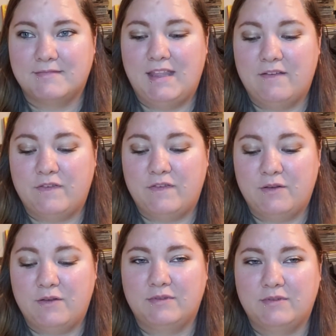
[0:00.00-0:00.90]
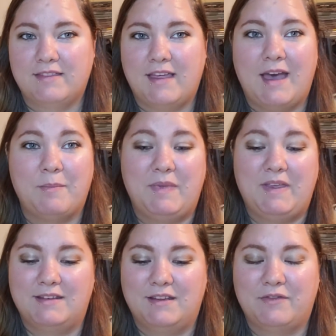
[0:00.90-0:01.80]
If you like the happy
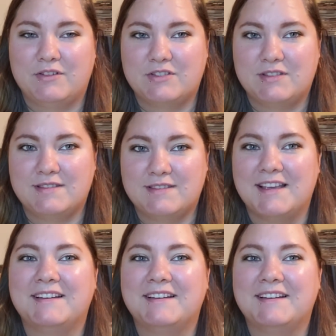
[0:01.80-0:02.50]
ending versions,